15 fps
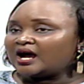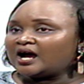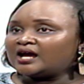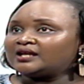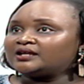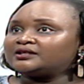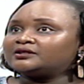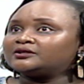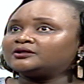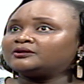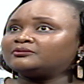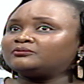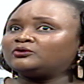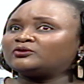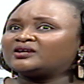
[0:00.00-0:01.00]
And
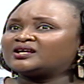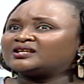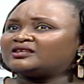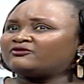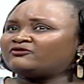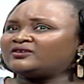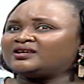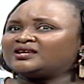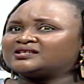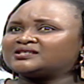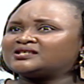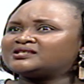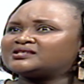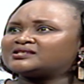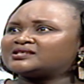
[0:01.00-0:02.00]
uh, looking at the figures,
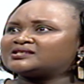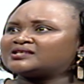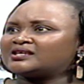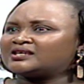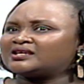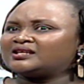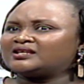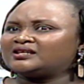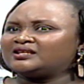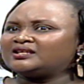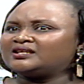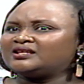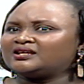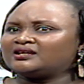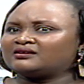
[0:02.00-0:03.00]
this is the second
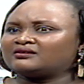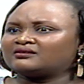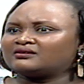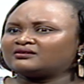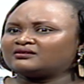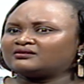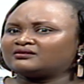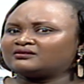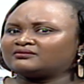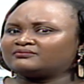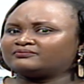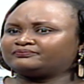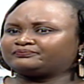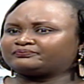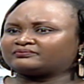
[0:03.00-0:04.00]
leading
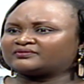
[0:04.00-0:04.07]
um,